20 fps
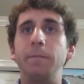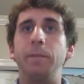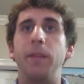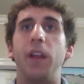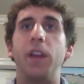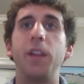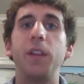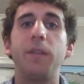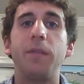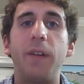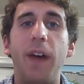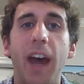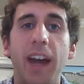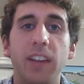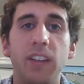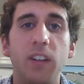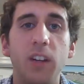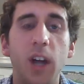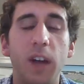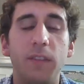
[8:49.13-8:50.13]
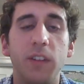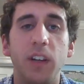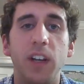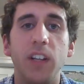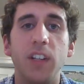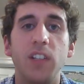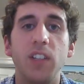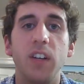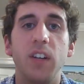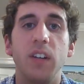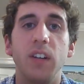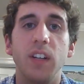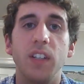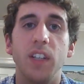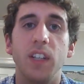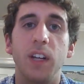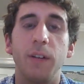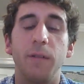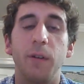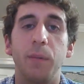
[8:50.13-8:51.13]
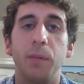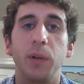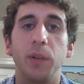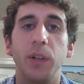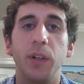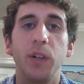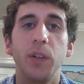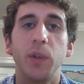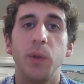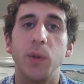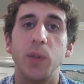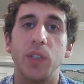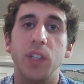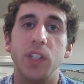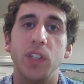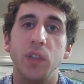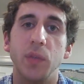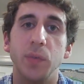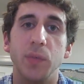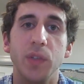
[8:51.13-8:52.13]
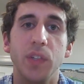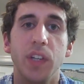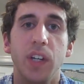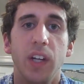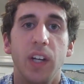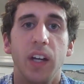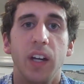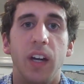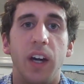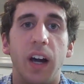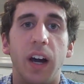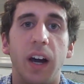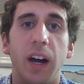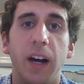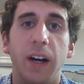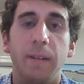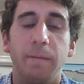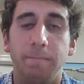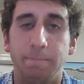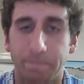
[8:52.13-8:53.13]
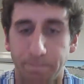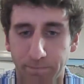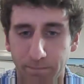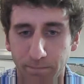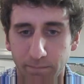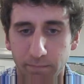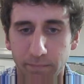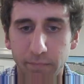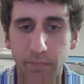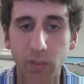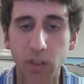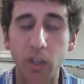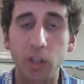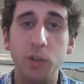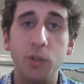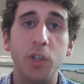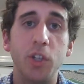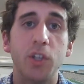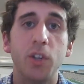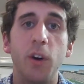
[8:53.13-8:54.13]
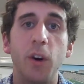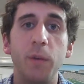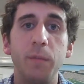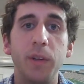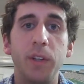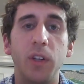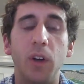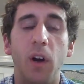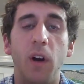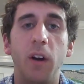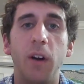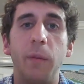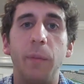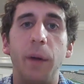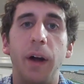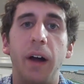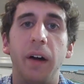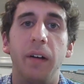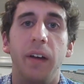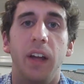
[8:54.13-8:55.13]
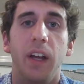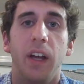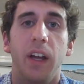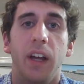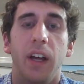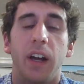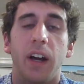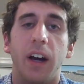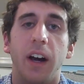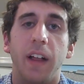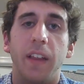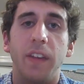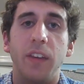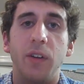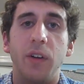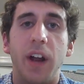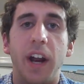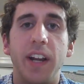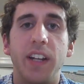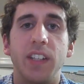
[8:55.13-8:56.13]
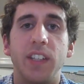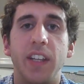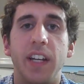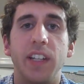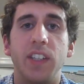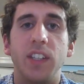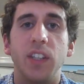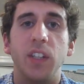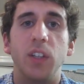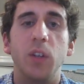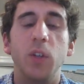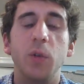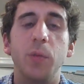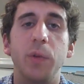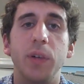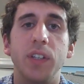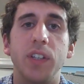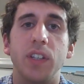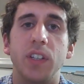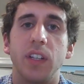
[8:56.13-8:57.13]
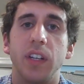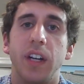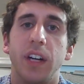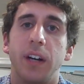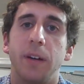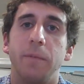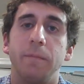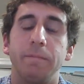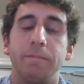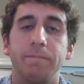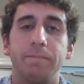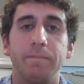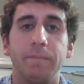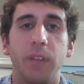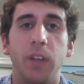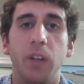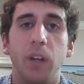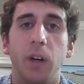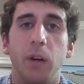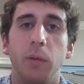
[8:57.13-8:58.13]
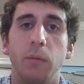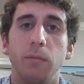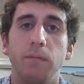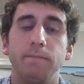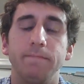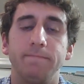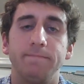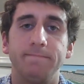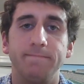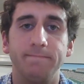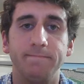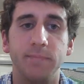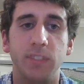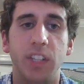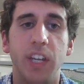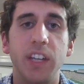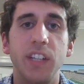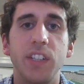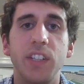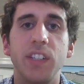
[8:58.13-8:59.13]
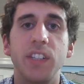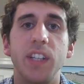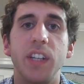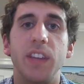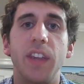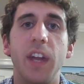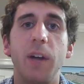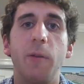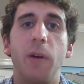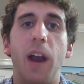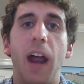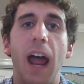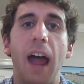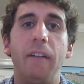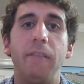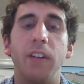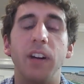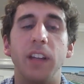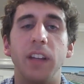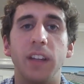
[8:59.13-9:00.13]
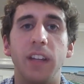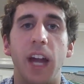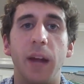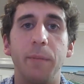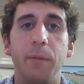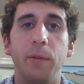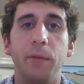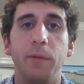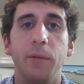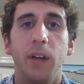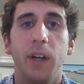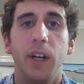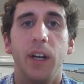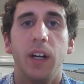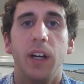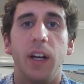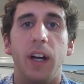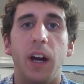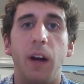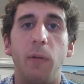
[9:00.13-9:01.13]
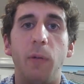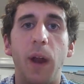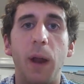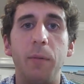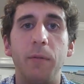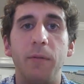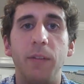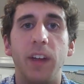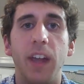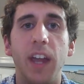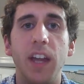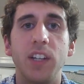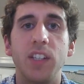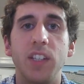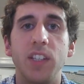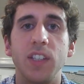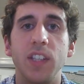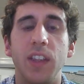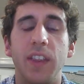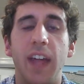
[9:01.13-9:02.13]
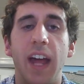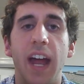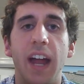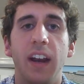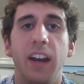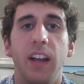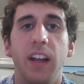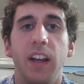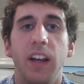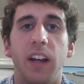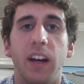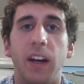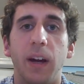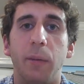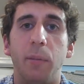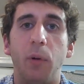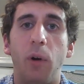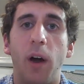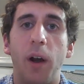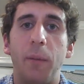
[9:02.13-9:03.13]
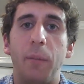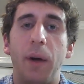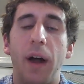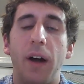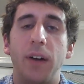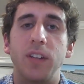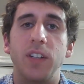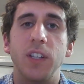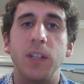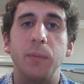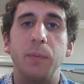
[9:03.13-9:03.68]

Another factor you have to consider is the different political systems. Um, you just heard me talk about the United States and Cuba's you know tensions that they were having and the type of ramifications that brought about to the